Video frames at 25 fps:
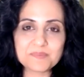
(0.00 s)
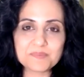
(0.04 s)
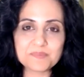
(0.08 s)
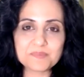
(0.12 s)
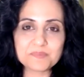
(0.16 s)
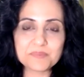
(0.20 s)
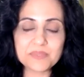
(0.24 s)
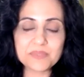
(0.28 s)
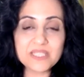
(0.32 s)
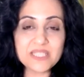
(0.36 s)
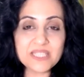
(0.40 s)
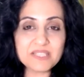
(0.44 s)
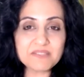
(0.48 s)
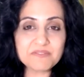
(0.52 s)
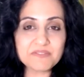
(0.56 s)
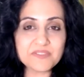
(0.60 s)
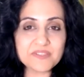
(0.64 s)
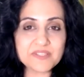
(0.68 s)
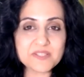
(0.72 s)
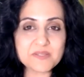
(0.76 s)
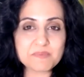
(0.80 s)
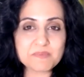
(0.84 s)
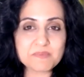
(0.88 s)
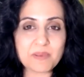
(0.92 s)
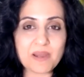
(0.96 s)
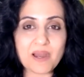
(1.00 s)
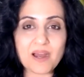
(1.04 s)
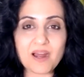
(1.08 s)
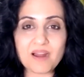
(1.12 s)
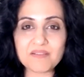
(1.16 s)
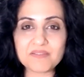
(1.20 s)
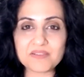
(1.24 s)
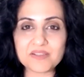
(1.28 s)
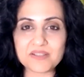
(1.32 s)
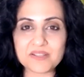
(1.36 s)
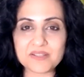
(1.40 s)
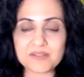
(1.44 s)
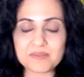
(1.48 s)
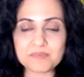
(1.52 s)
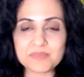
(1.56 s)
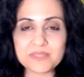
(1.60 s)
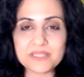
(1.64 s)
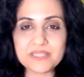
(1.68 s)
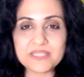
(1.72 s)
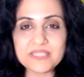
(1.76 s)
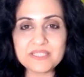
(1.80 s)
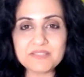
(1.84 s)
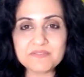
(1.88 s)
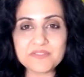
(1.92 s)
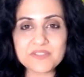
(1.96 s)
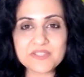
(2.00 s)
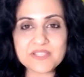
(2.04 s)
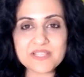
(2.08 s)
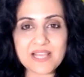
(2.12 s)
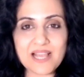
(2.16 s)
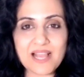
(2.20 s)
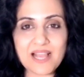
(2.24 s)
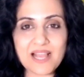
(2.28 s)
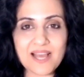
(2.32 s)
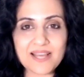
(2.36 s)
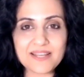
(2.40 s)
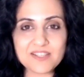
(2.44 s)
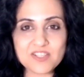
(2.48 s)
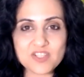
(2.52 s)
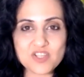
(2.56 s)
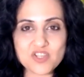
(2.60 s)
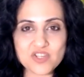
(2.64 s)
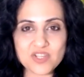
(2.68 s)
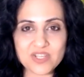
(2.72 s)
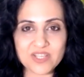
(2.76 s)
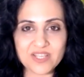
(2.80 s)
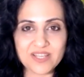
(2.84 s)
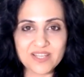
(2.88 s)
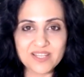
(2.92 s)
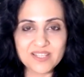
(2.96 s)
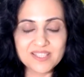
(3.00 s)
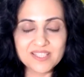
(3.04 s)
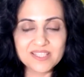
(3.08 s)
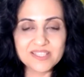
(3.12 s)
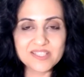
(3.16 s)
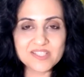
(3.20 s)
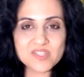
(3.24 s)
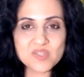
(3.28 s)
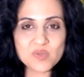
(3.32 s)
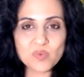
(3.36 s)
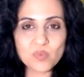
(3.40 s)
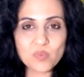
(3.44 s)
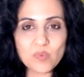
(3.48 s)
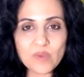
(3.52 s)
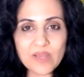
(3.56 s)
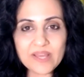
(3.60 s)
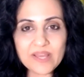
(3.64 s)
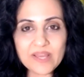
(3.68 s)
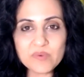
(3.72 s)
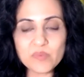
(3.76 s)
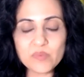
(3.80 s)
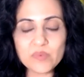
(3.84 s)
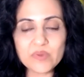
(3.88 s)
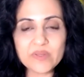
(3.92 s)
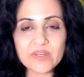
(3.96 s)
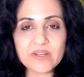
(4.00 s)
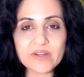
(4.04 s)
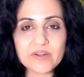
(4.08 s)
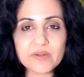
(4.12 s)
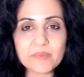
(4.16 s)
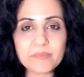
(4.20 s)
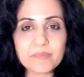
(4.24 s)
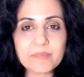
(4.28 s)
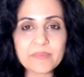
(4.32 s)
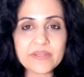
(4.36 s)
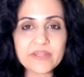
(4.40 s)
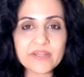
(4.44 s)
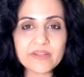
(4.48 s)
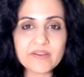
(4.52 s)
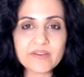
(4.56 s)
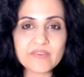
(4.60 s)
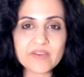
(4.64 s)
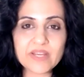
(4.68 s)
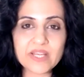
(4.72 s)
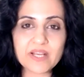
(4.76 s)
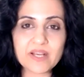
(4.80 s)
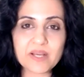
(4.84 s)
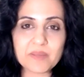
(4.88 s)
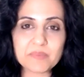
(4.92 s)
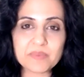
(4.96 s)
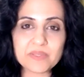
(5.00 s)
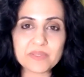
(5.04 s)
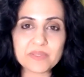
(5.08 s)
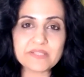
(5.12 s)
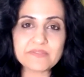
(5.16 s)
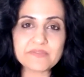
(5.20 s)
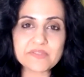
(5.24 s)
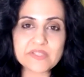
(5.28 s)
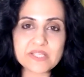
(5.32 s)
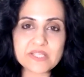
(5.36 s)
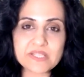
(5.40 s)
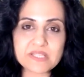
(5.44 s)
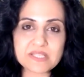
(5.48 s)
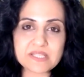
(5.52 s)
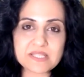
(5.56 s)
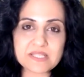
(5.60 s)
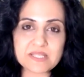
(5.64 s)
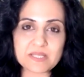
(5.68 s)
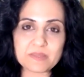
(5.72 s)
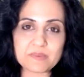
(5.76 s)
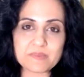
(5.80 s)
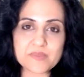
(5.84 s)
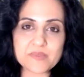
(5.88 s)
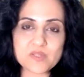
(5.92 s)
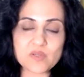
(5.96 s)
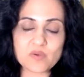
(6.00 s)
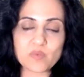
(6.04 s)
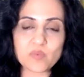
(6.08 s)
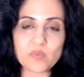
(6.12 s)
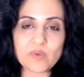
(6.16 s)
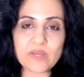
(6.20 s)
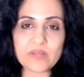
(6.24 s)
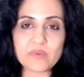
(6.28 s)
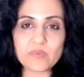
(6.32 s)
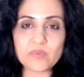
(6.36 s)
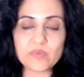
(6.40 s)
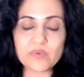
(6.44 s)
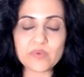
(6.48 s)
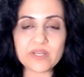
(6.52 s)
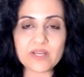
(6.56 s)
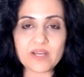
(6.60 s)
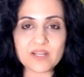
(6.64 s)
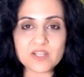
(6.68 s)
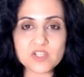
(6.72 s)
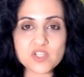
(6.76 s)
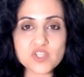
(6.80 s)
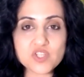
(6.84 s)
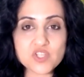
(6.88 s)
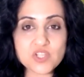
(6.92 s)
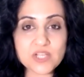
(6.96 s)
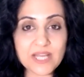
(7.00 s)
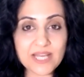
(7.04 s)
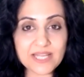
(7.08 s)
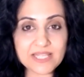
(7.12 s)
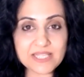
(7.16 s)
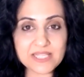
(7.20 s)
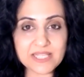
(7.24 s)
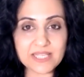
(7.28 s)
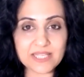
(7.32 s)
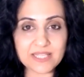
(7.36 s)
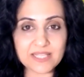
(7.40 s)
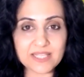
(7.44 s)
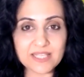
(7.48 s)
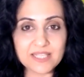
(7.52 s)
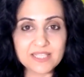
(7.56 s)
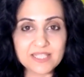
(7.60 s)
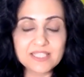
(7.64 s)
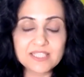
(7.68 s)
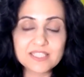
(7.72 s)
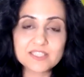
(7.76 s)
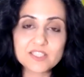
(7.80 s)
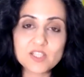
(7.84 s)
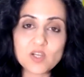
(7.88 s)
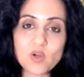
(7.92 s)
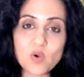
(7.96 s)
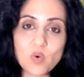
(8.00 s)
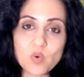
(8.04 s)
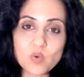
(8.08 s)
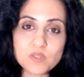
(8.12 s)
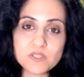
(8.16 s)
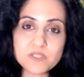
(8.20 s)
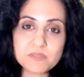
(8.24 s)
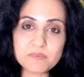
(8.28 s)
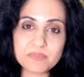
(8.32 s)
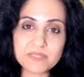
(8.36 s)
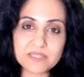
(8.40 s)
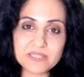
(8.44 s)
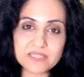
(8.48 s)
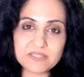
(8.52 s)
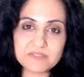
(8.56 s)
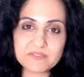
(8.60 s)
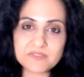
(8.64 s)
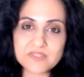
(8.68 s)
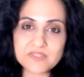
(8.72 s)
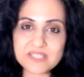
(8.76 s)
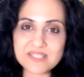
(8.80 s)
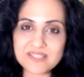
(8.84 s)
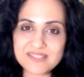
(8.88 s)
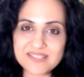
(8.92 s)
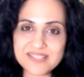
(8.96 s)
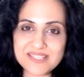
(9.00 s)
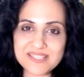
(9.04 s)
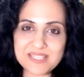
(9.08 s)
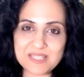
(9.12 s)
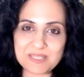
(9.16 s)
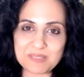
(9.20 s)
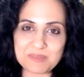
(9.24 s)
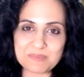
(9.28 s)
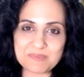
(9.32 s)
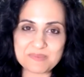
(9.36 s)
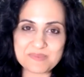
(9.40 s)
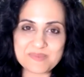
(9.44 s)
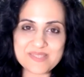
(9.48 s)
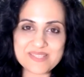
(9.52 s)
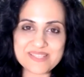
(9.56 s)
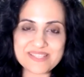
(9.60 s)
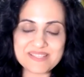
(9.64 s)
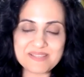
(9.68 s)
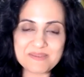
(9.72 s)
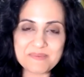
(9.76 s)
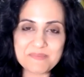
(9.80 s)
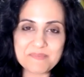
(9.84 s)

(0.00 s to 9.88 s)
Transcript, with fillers: belief is power, belief is energy. So when we are repairing our belief systems or when we are shedding the old belief systems,